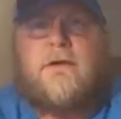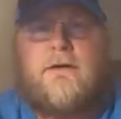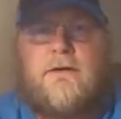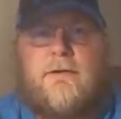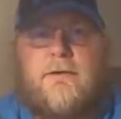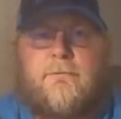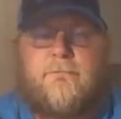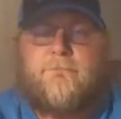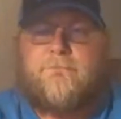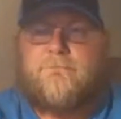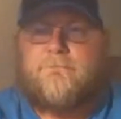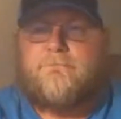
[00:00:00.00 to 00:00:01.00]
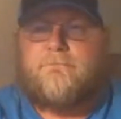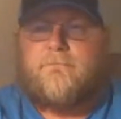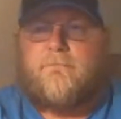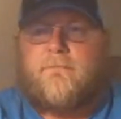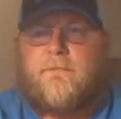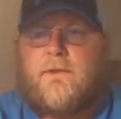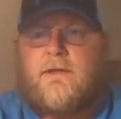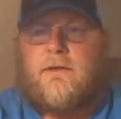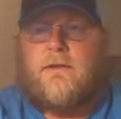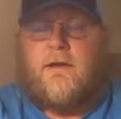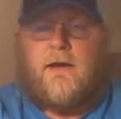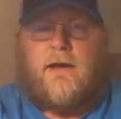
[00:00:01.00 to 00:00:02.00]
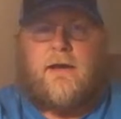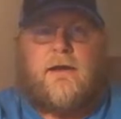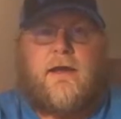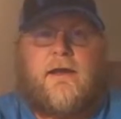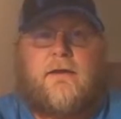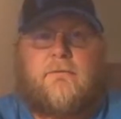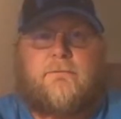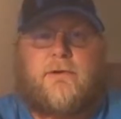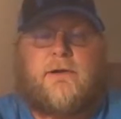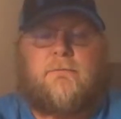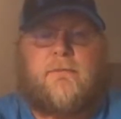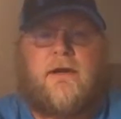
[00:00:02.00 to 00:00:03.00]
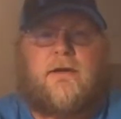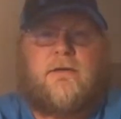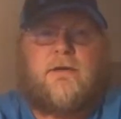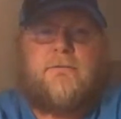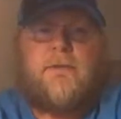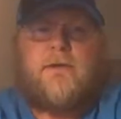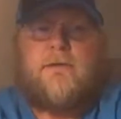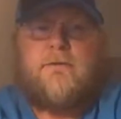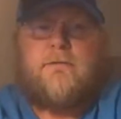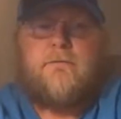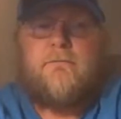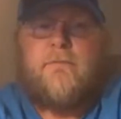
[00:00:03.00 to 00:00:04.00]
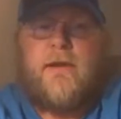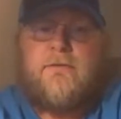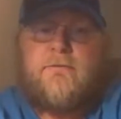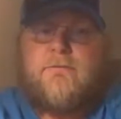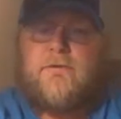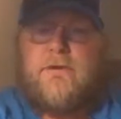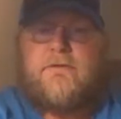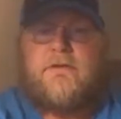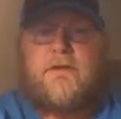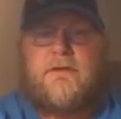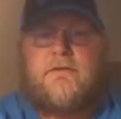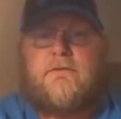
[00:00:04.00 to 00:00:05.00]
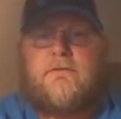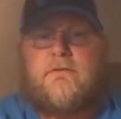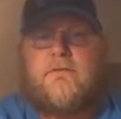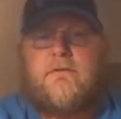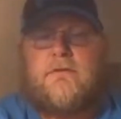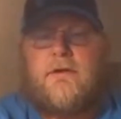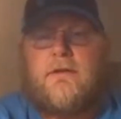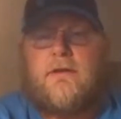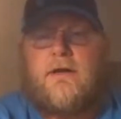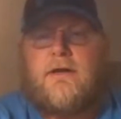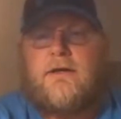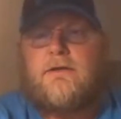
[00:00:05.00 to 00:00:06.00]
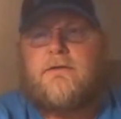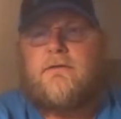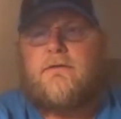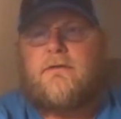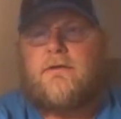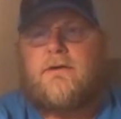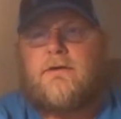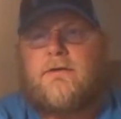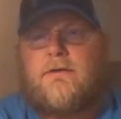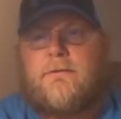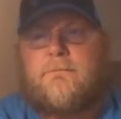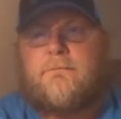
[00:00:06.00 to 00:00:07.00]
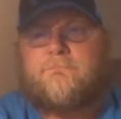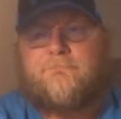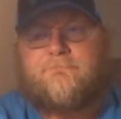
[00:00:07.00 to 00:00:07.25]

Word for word: Um, I have primarily been Bank fishing a lot. Um,